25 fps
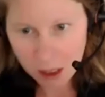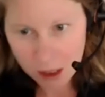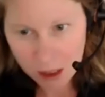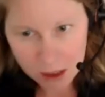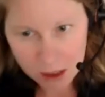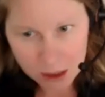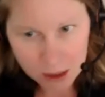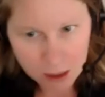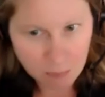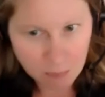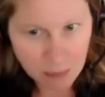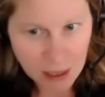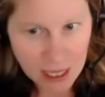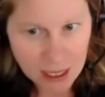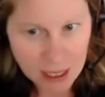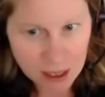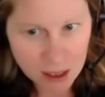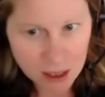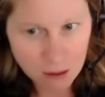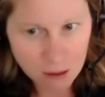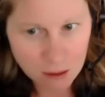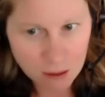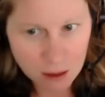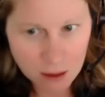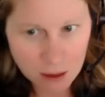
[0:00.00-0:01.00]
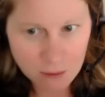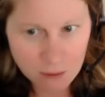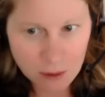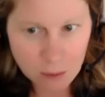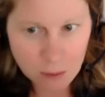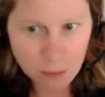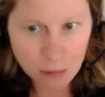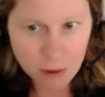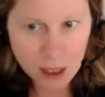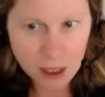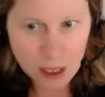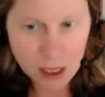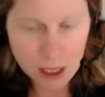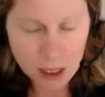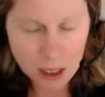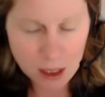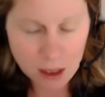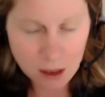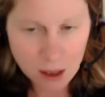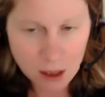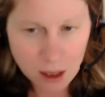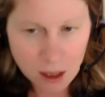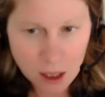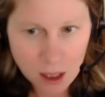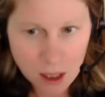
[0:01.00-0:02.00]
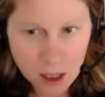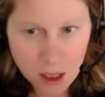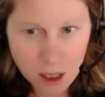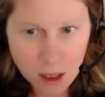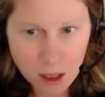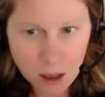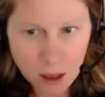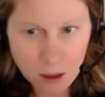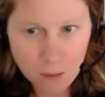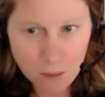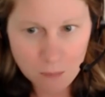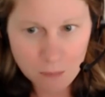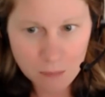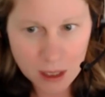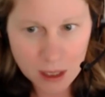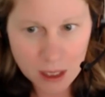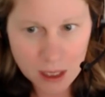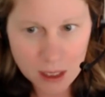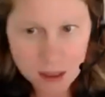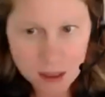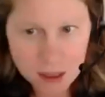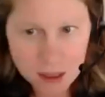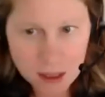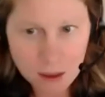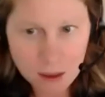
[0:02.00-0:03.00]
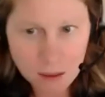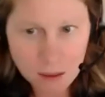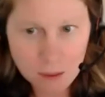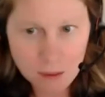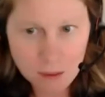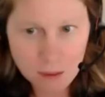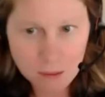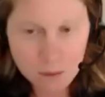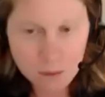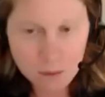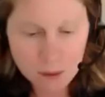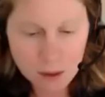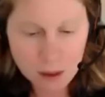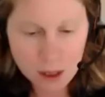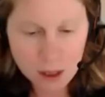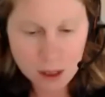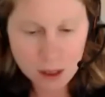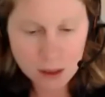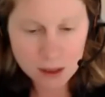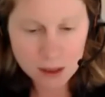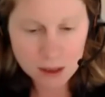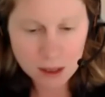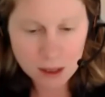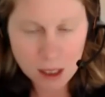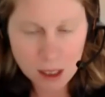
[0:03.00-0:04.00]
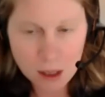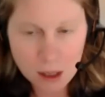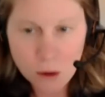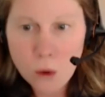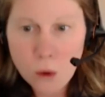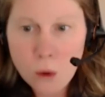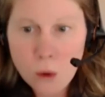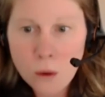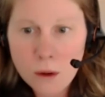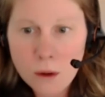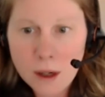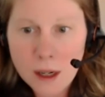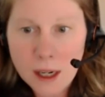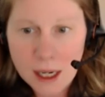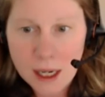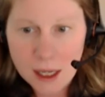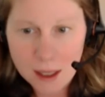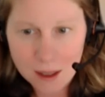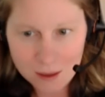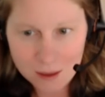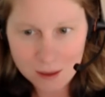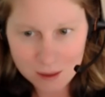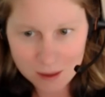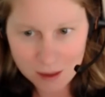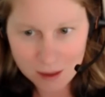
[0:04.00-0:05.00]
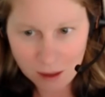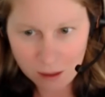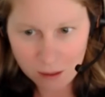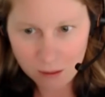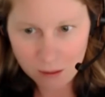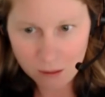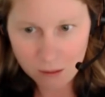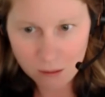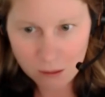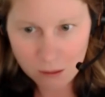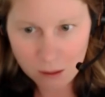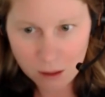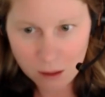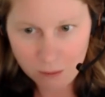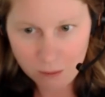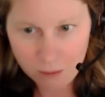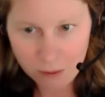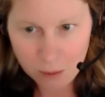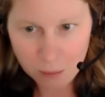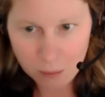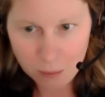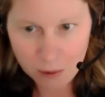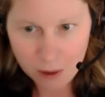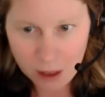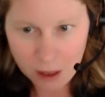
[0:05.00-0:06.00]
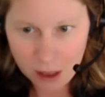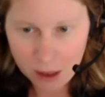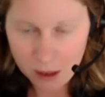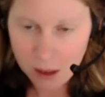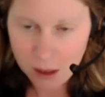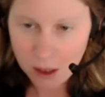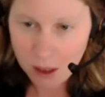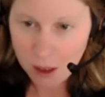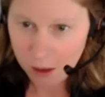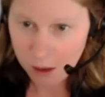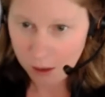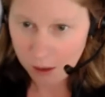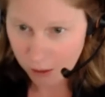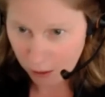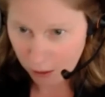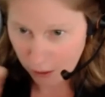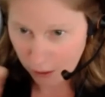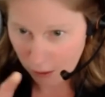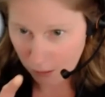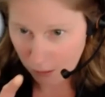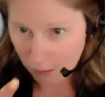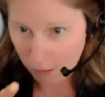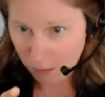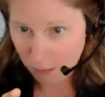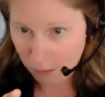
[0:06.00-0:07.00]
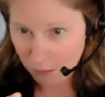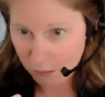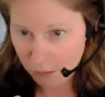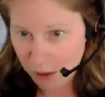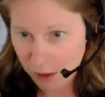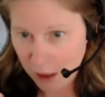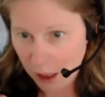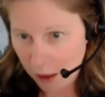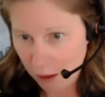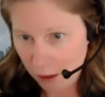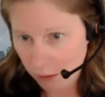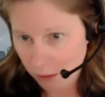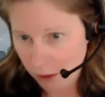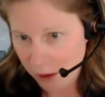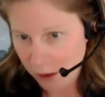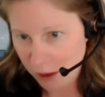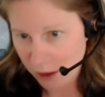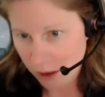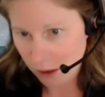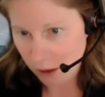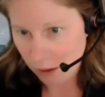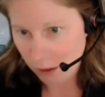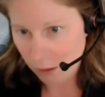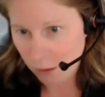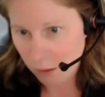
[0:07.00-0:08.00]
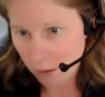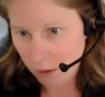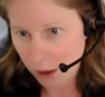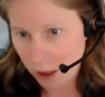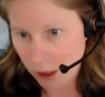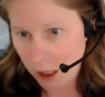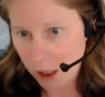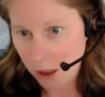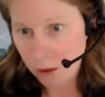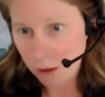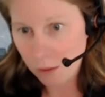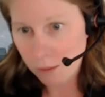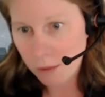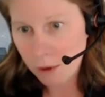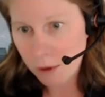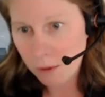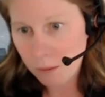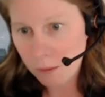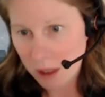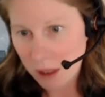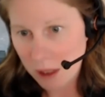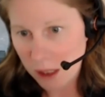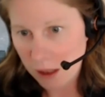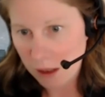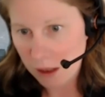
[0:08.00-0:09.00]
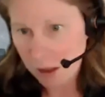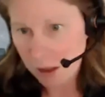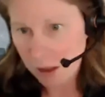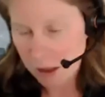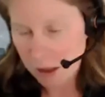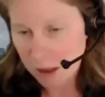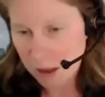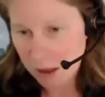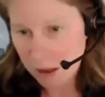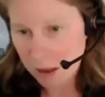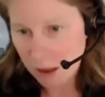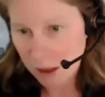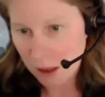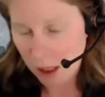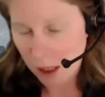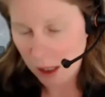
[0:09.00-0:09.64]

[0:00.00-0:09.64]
is the back area of the brain. It's a coordinating center of the brain. So not only does it coordinate your movements